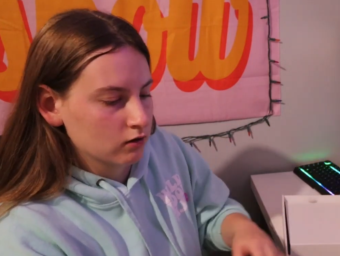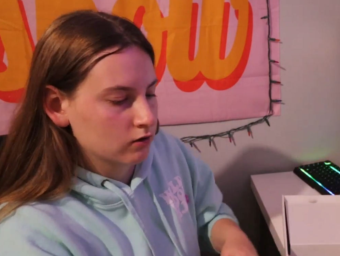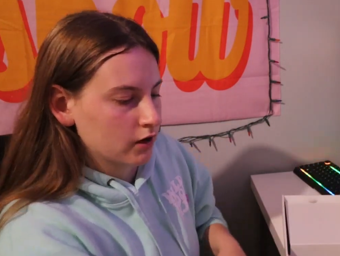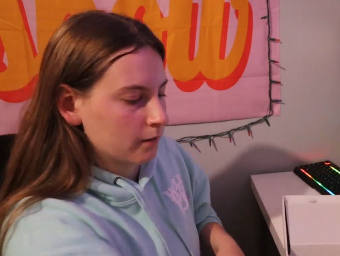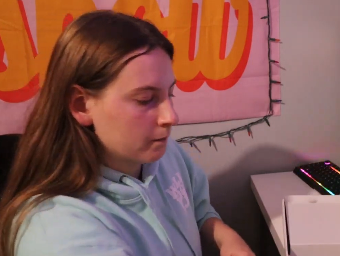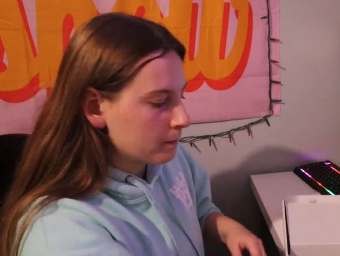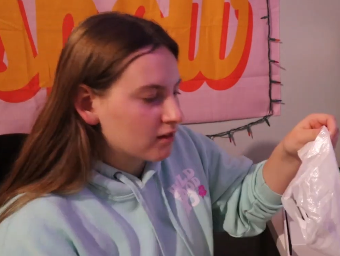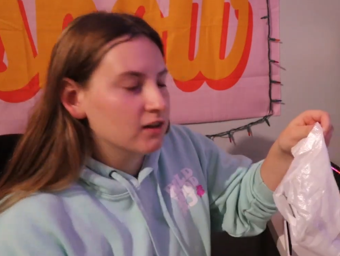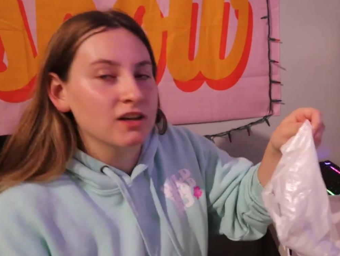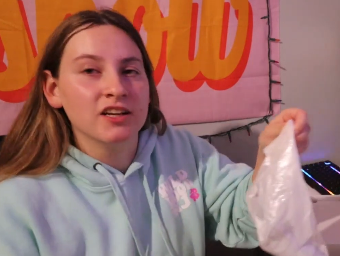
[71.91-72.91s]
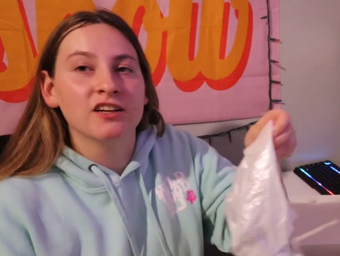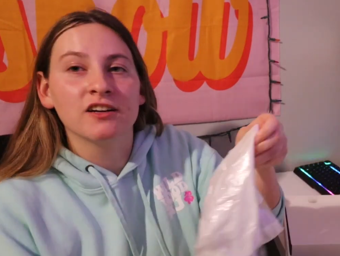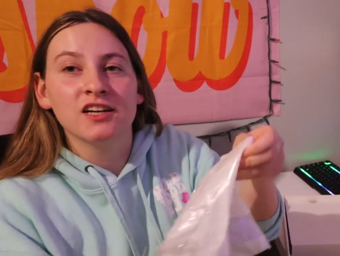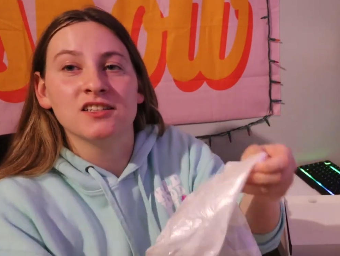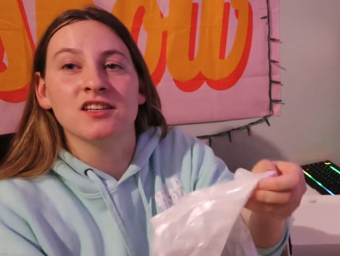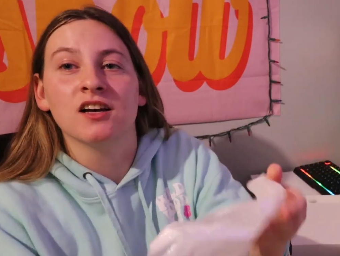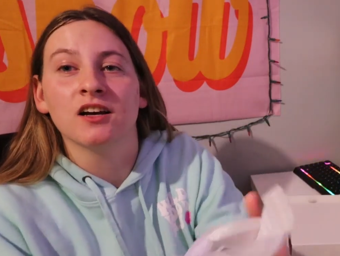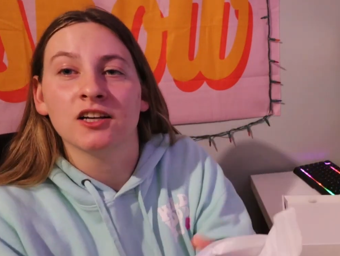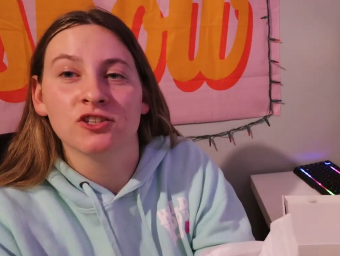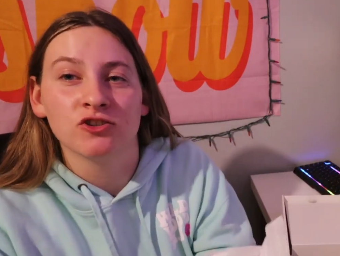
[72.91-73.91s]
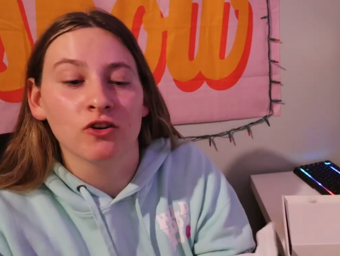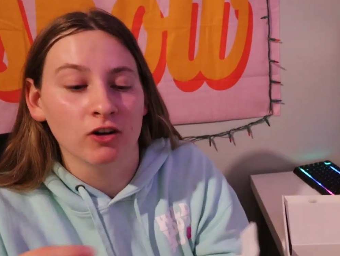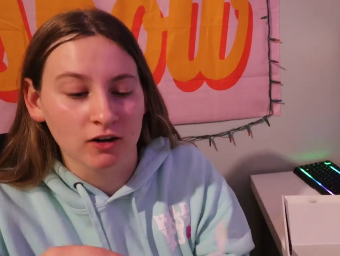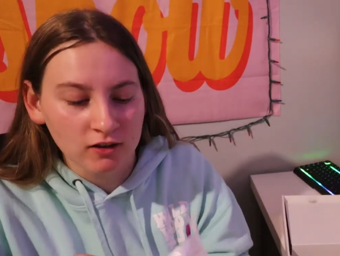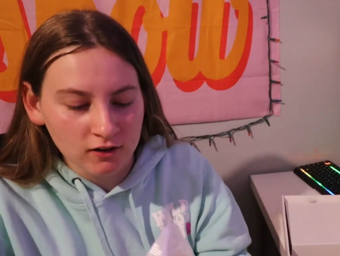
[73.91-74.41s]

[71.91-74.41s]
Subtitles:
Okay. And here is the controller.